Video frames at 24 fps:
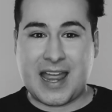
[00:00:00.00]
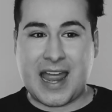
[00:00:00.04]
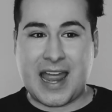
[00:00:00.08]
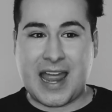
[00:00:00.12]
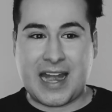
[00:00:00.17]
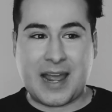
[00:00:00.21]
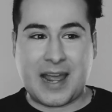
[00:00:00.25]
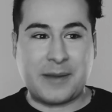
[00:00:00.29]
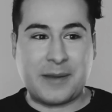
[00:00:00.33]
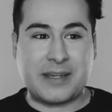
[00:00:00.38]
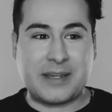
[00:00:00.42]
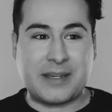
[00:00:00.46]

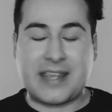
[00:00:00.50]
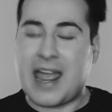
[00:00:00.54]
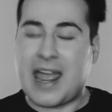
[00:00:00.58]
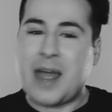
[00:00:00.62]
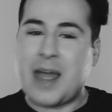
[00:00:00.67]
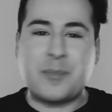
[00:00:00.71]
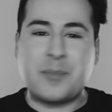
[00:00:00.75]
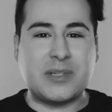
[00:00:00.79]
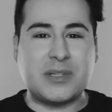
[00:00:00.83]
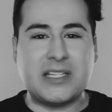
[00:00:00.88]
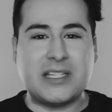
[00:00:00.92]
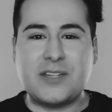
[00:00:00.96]
and I
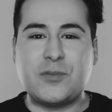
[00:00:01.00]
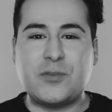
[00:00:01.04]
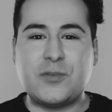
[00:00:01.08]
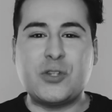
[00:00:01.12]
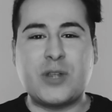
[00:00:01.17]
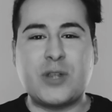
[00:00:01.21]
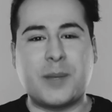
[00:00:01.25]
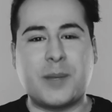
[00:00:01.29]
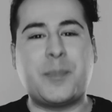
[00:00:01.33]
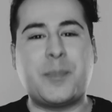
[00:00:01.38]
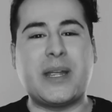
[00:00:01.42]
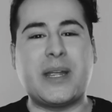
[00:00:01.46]
can't believe
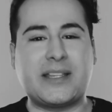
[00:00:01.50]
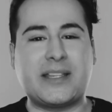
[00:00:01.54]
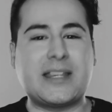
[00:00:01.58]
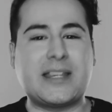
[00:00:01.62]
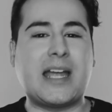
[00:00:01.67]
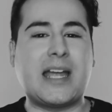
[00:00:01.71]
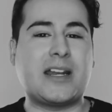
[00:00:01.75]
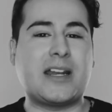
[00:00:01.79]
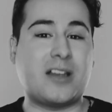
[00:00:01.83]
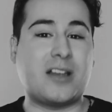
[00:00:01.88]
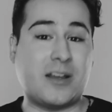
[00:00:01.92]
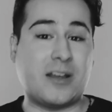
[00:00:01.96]
you could pick
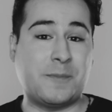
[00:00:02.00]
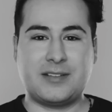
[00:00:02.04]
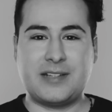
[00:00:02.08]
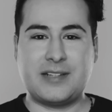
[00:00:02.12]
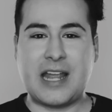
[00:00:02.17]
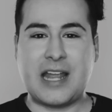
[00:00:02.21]
that up.